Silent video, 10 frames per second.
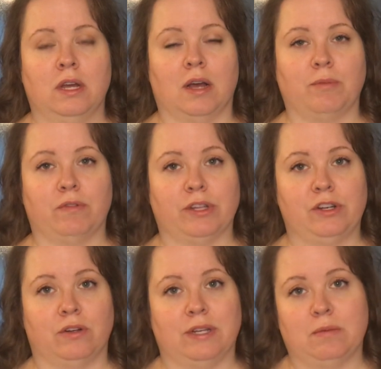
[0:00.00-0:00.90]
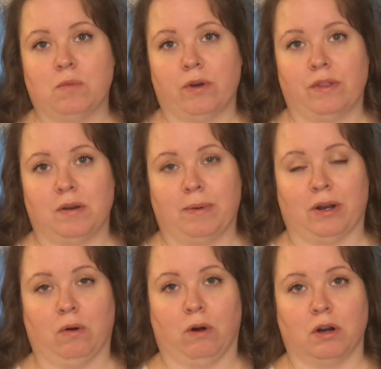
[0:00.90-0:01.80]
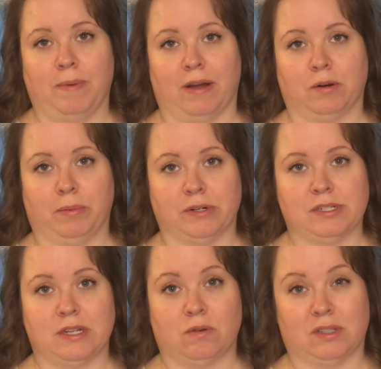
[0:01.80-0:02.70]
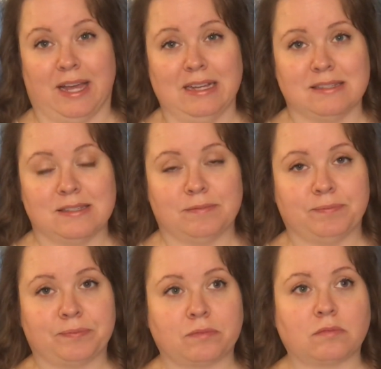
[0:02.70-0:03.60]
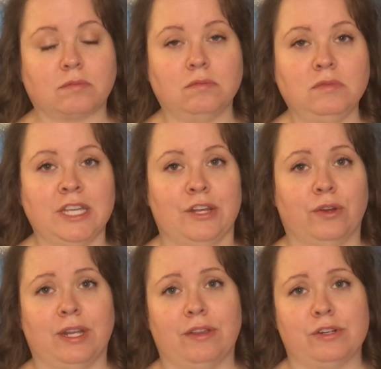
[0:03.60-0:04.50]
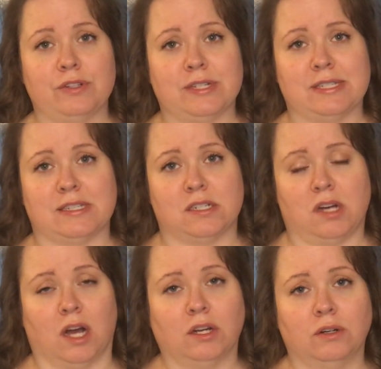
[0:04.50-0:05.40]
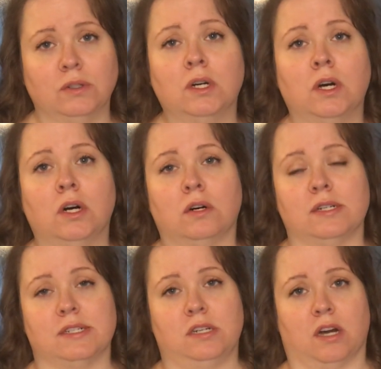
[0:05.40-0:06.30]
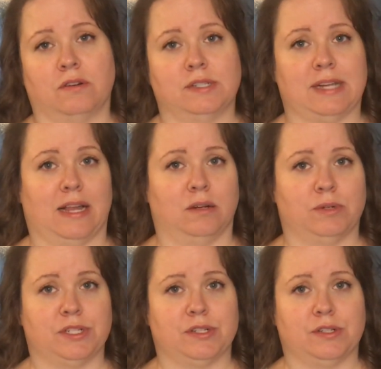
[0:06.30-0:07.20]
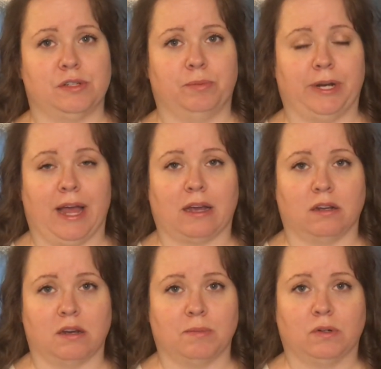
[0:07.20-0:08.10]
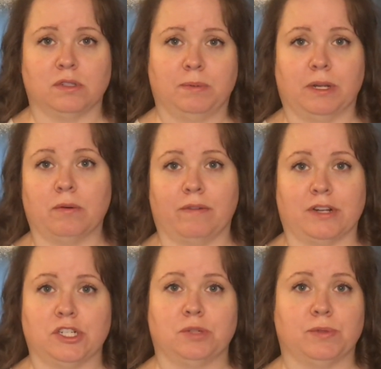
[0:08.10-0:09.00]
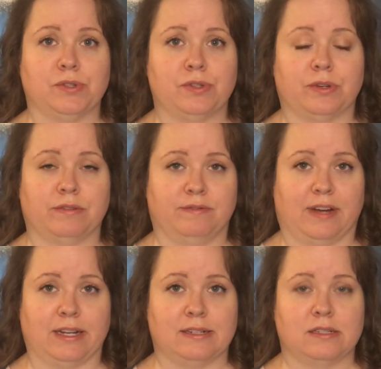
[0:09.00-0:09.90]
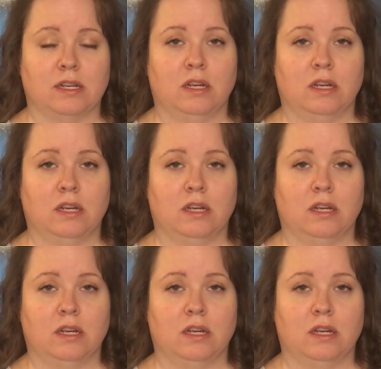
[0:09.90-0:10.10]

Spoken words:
you really don't need more than about a quarter pound a person or less. And you can either do this as a taco or as a taco salad, which is also pretty economical depending on what vegetables you can find.